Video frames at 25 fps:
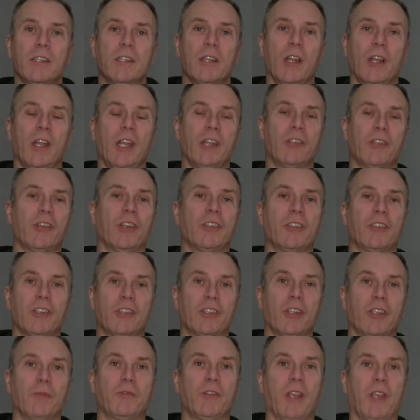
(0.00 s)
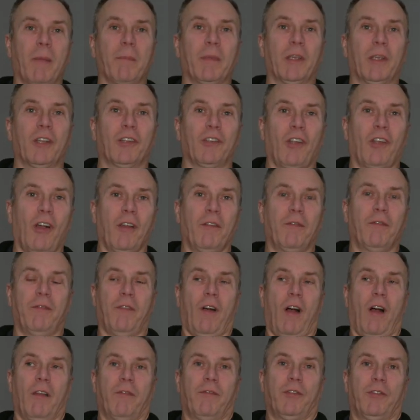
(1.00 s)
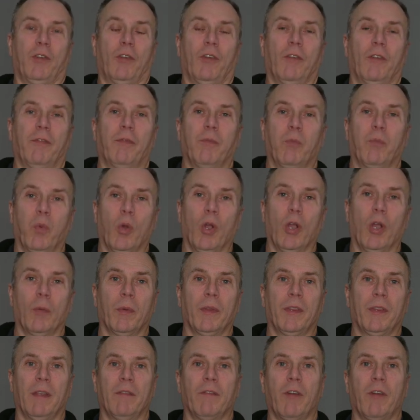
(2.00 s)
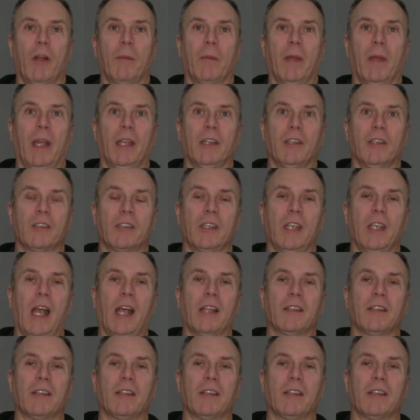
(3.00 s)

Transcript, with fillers: is an interesting subject because I've sort of worked with the Environment Agency,